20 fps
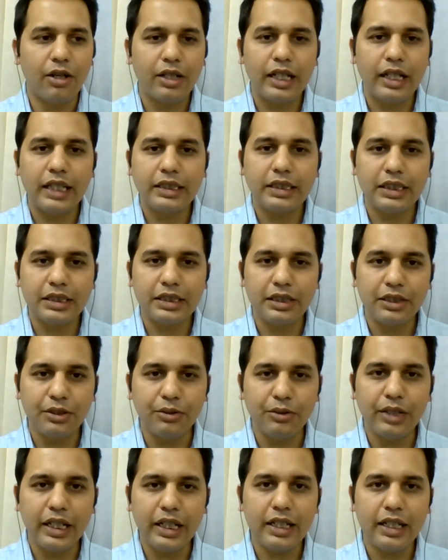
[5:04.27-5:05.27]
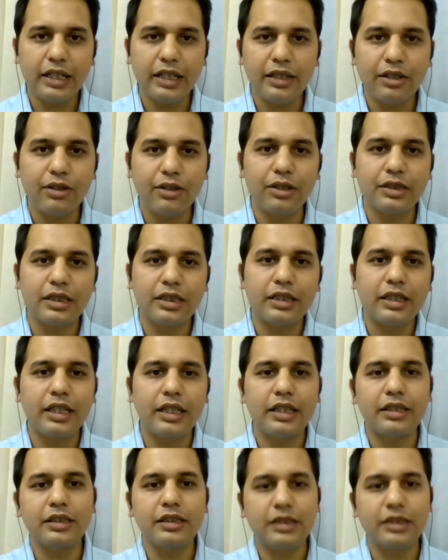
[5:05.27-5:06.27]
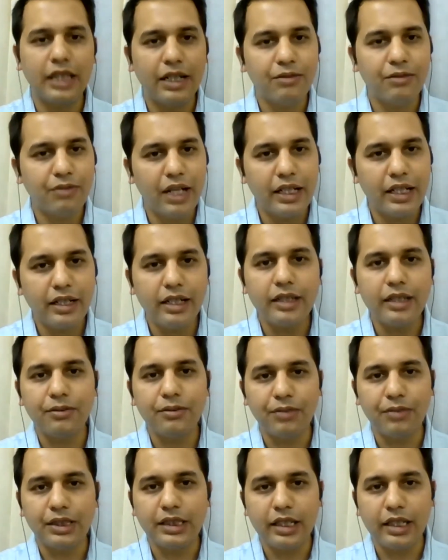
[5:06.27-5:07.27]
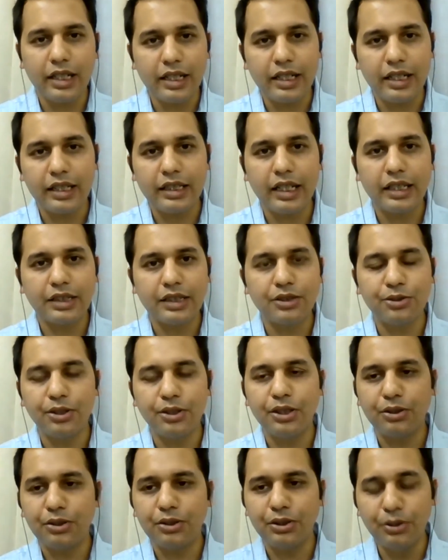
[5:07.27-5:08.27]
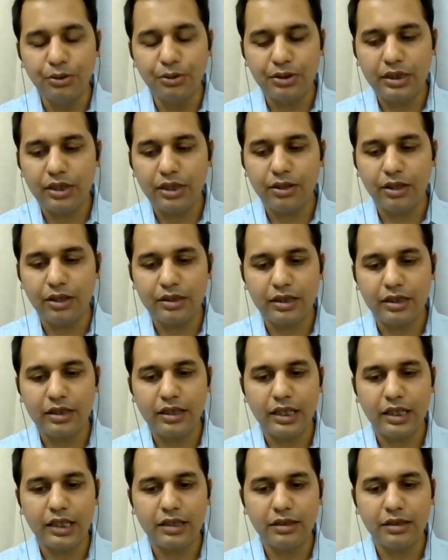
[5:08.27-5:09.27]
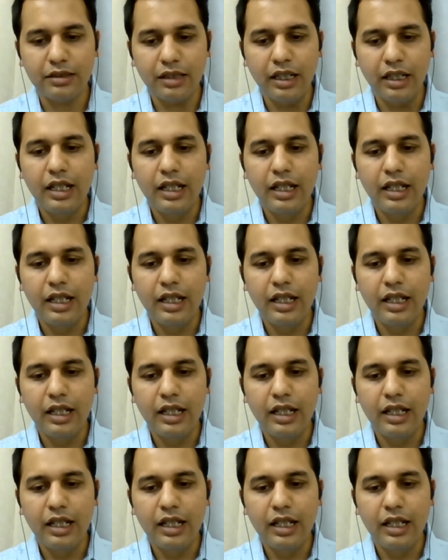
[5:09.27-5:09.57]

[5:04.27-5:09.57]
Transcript: organization donating the concentrators, and finally the facility that is going to use the concentrators.